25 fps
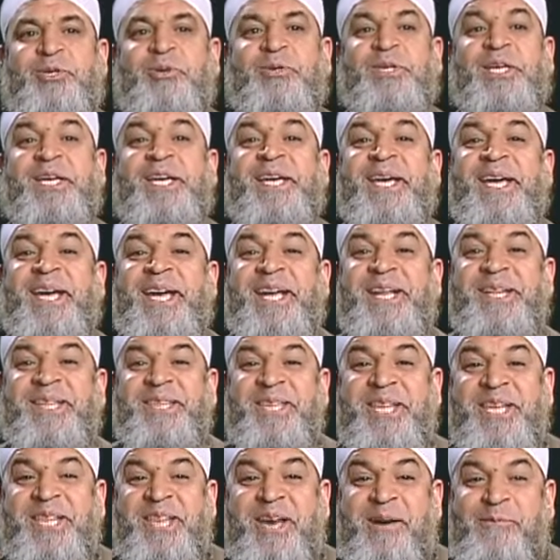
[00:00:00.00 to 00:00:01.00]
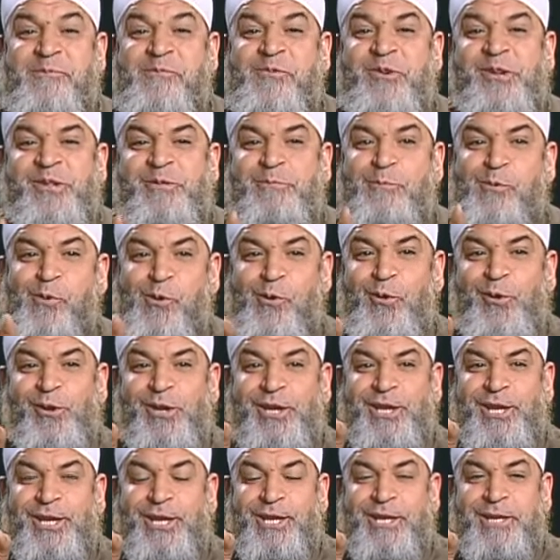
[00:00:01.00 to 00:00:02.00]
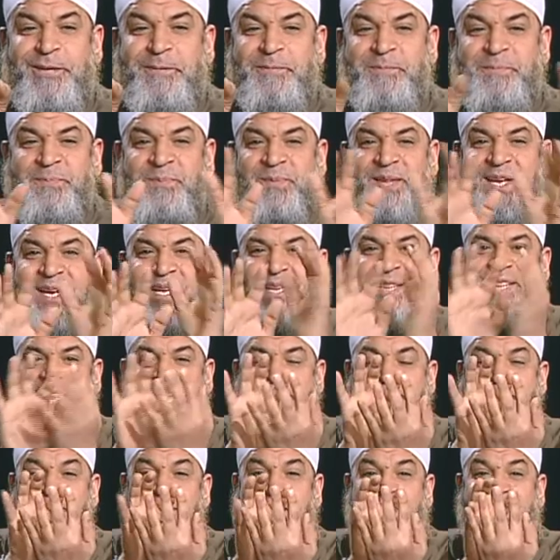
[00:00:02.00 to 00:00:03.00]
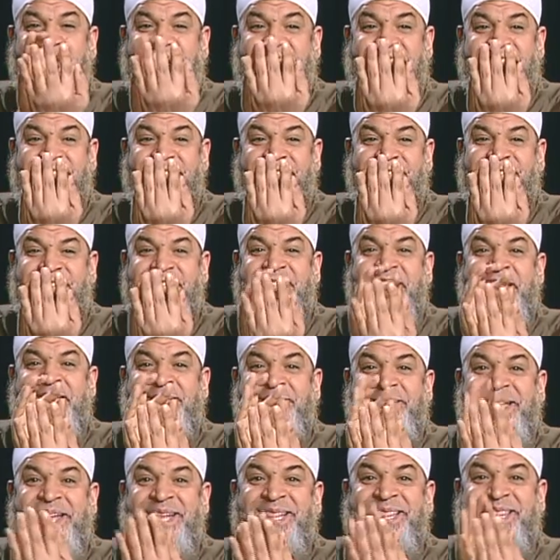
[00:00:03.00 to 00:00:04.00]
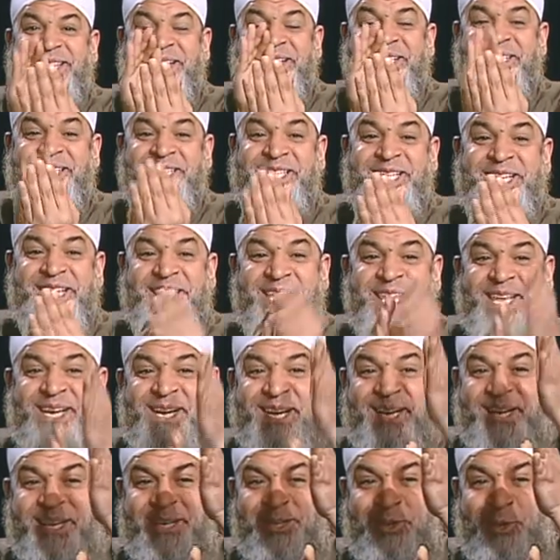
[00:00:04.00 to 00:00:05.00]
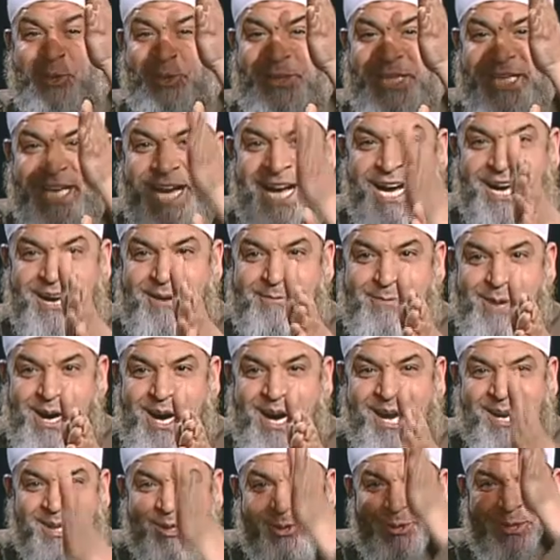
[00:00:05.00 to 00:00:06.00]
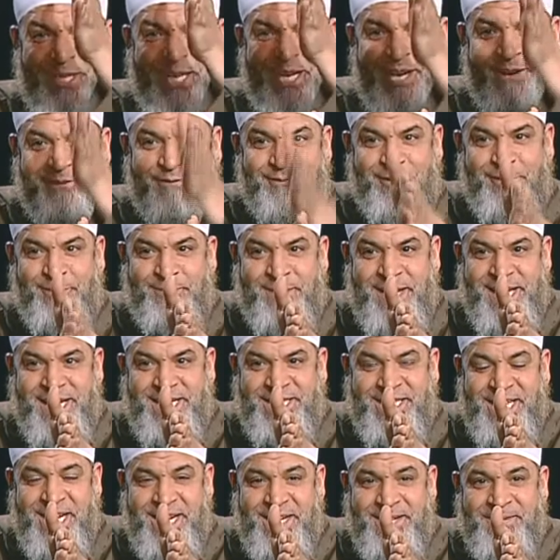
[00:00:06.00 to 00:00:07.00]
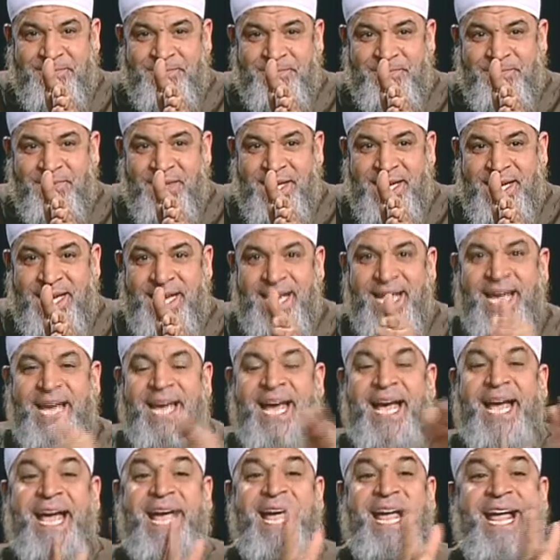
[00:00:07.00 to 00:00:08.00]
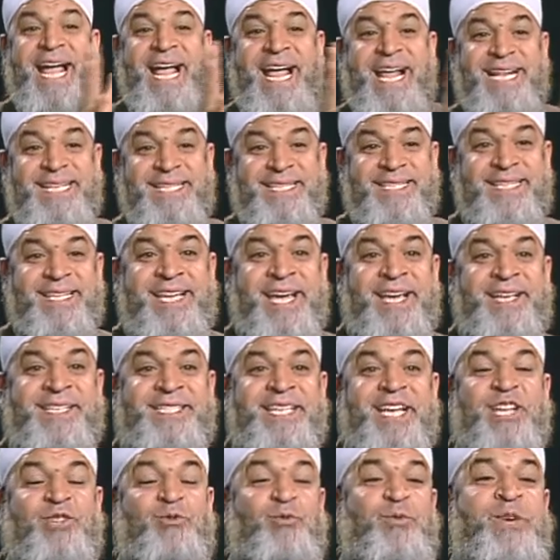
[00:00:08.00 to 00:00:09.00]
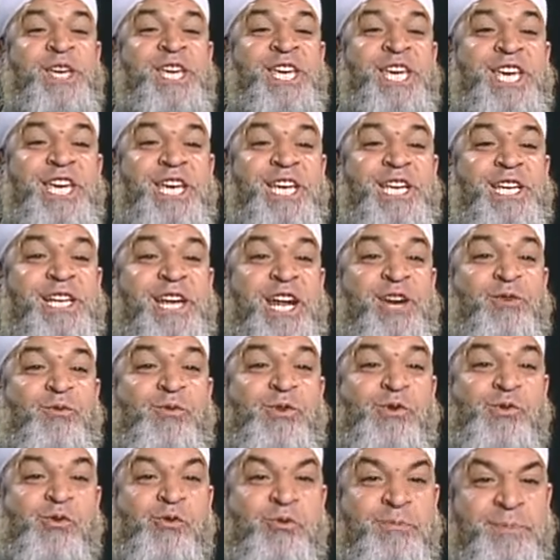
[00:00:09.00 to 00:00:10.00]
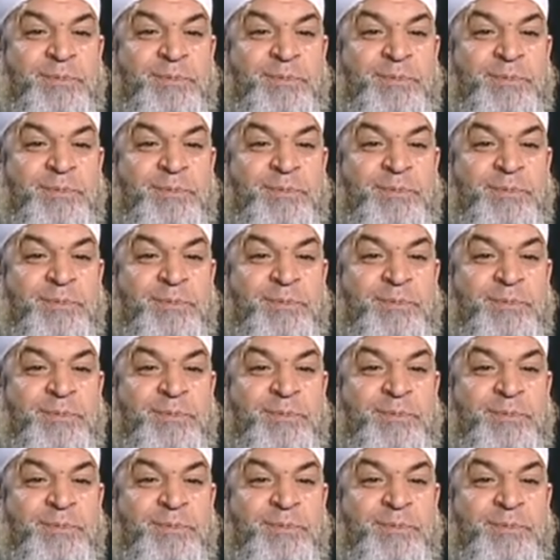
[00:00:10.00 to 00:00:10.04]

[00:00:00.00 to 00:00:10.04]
So they ended up with both. They believed, they made tasdiq to the akhbar, to the information, and they said we hear and we